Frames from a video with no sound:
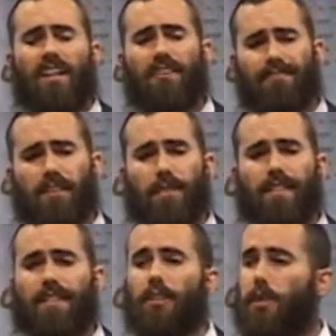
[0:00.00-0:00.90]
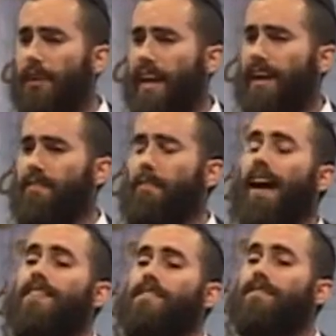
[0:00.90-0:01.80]
influence and create
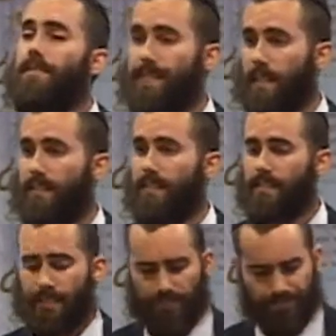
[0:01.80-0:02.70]
positive results.